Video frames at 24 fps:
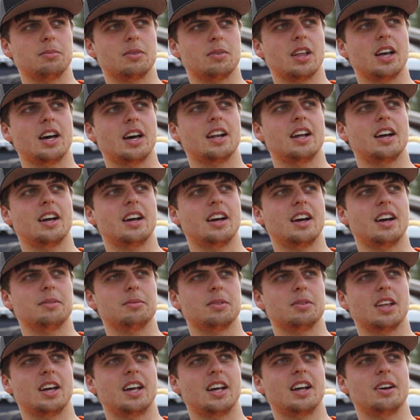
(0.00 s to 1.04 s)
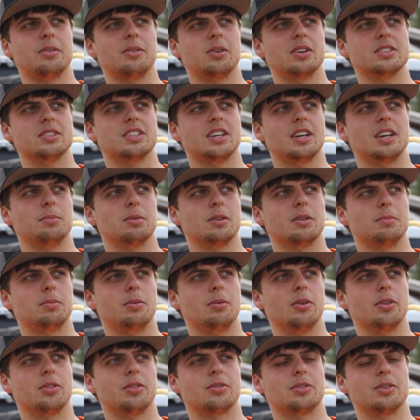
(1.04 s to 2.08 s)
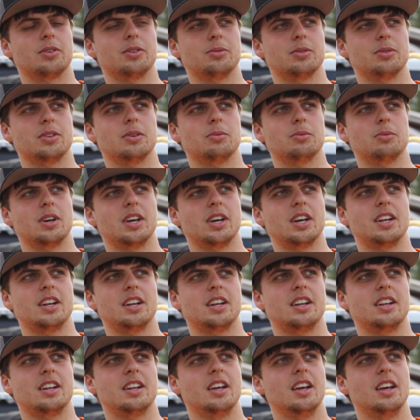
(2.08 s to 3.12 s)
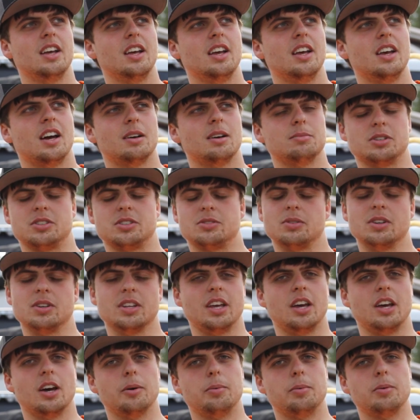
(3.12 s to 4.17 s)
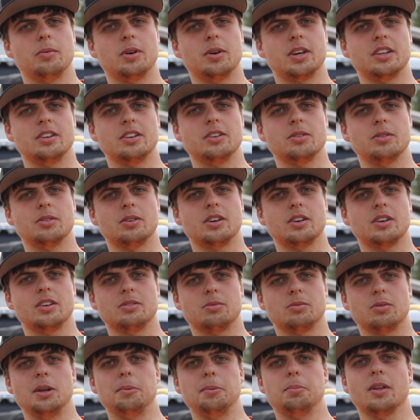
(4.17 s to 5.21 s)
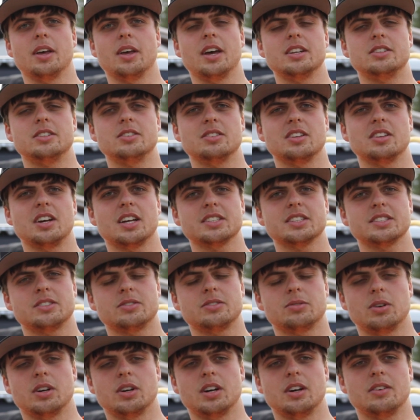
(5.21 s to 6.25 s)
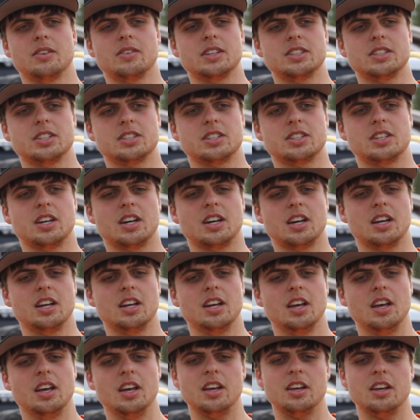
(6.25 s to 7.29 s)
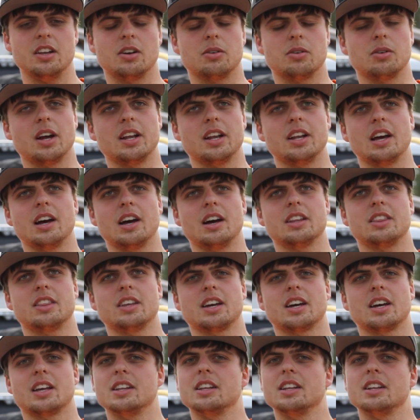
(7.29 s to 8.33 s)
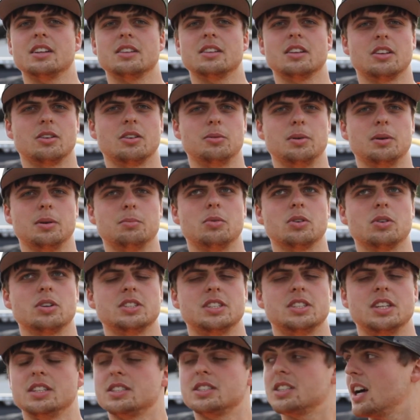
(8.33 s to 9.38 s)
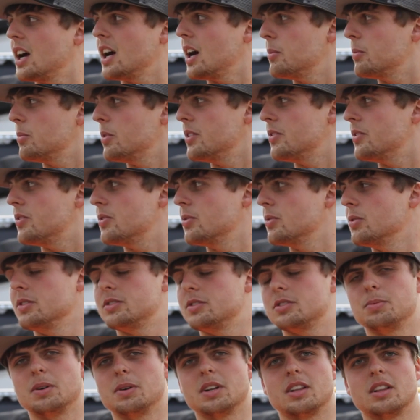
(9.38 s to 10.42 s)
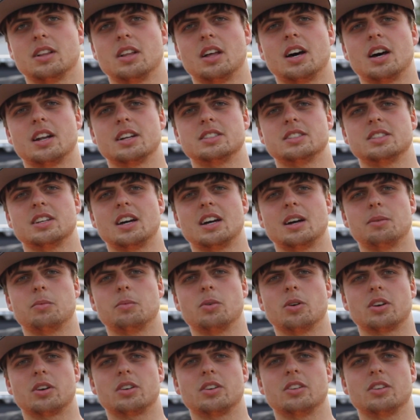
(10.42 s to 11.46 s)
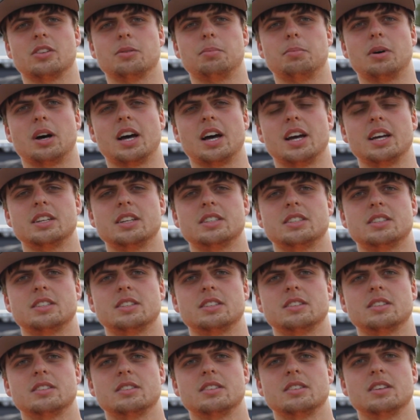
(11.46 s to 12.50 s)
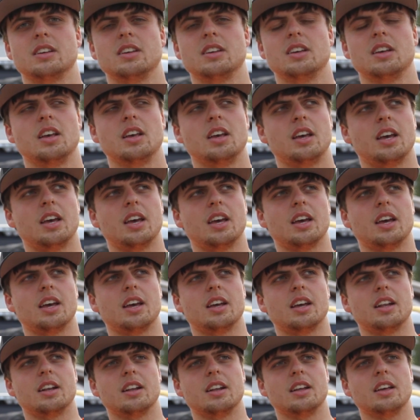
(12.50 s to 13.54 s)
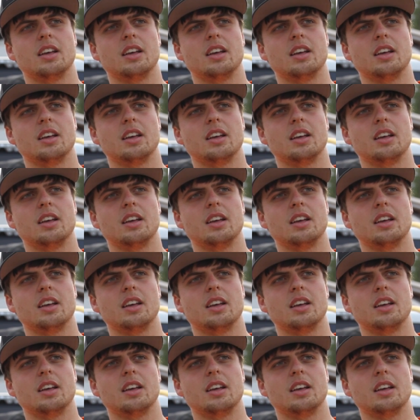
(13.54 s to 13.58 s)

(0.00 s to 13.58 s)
glad I was able to pull through with the win, and I'm just really hoping we can do a replay of 2012. I just you know, right now I think I needed a little bit more seat time. We spent a lot of time working on the bikes, and